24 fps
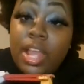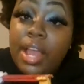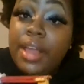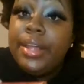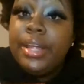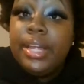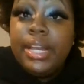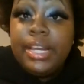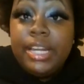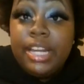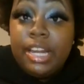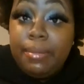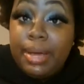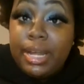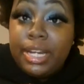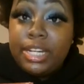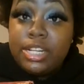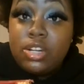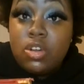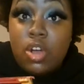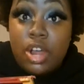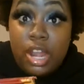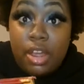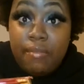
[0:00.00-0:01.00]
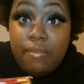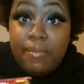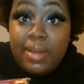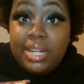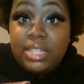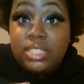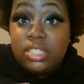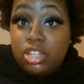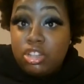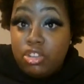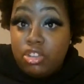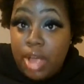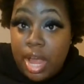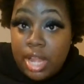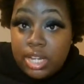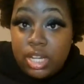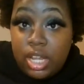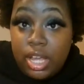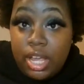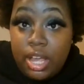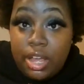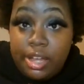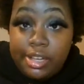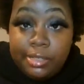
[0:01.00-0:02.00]
let everybody know. Everybody's
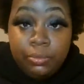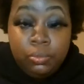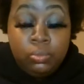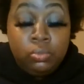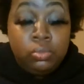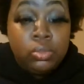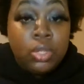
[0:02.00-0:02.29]
congratulating her.